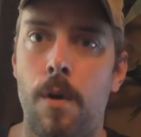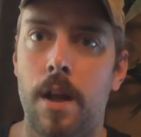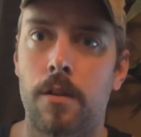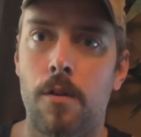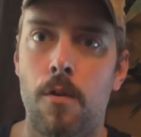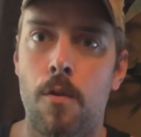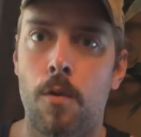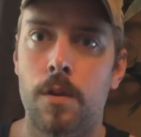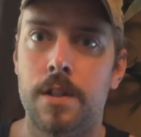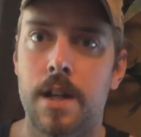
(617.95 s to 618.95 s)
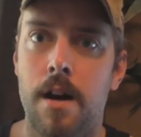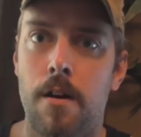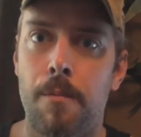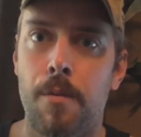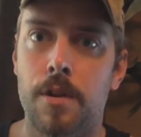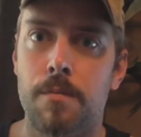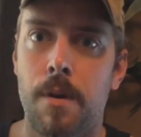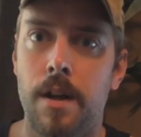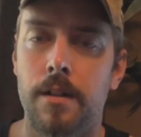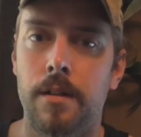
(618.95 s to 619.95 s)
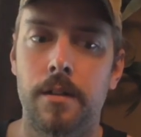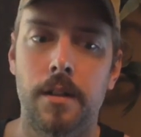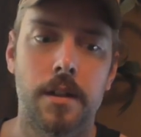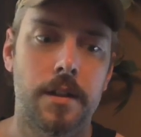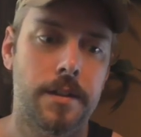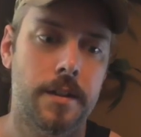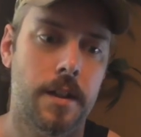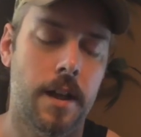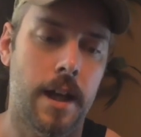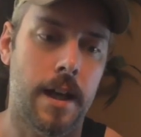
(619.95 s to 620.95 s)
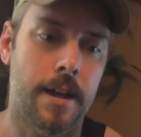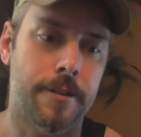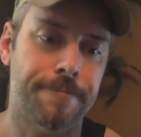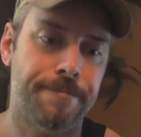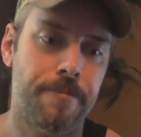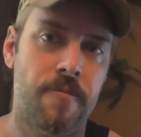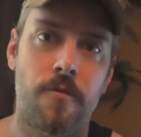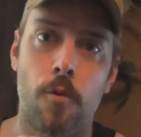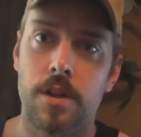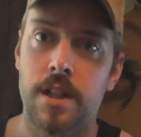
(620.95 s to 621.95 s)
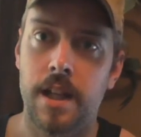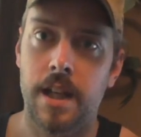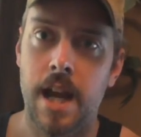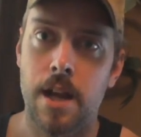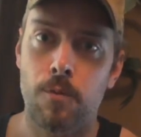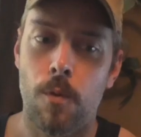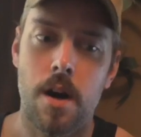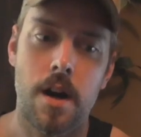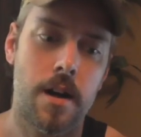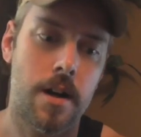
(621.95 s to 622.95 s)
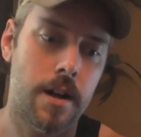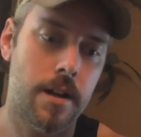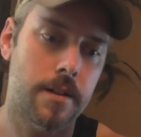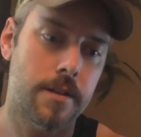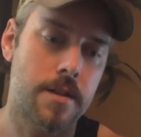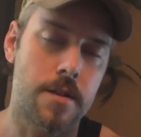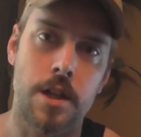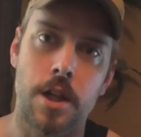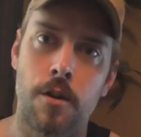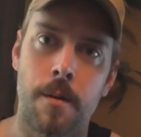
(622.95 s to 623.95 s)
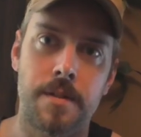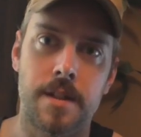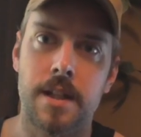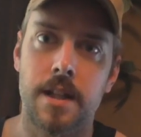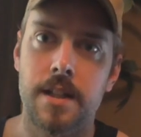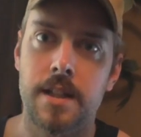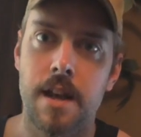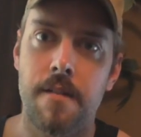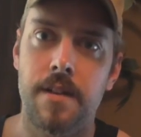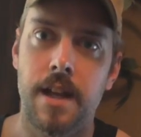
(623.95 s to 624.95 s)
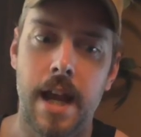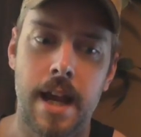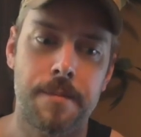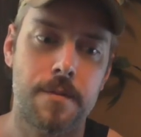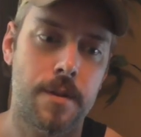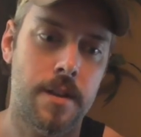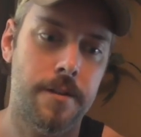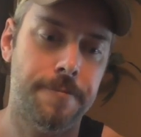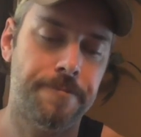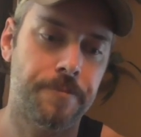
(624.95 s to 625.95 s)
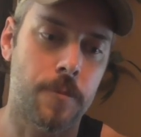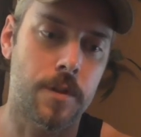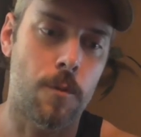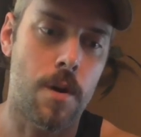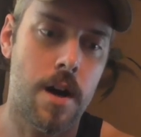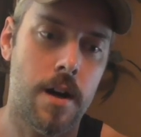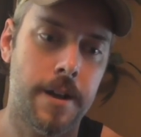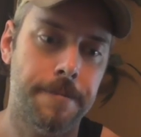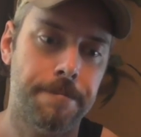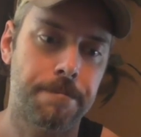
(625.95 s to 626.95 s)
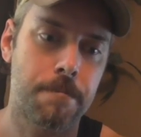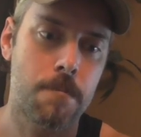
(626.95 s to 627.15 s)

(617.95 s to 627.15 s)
regular old horn style push button, and 14 gauge wire, so you can go up to 60-70 amps with it, with the wiring.